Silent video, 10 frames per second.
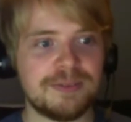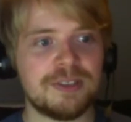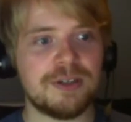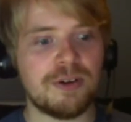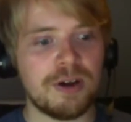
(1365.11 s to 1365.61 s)

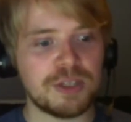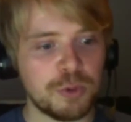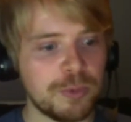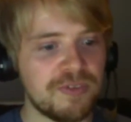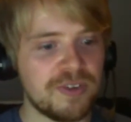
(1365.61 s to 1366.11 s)
So, guys,
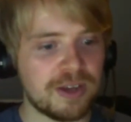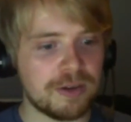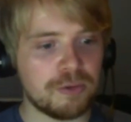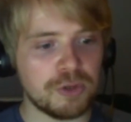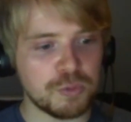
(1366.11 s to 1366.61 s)
what do we think?
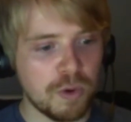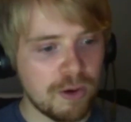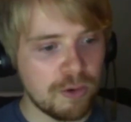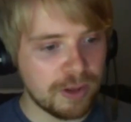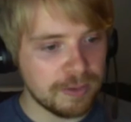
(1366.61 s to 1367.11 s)
Chris
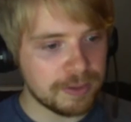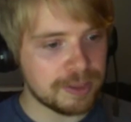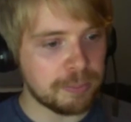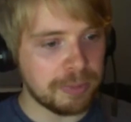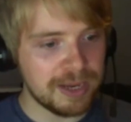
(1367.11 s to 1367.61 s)
Wilder
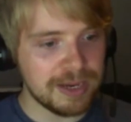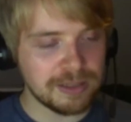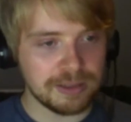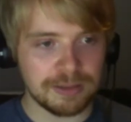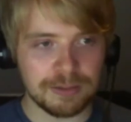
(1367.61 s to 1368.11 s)
and the
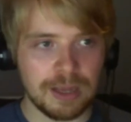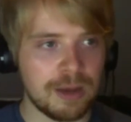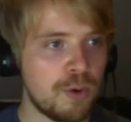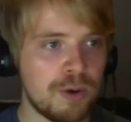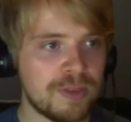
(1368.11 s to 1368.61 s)
players,
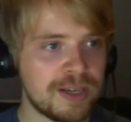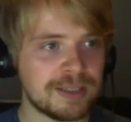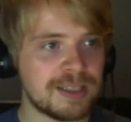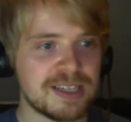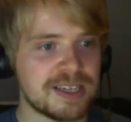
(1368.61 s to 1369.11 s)
how well have they
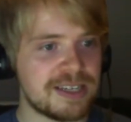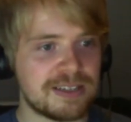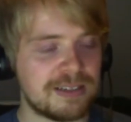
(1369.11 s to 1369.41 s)
done this season?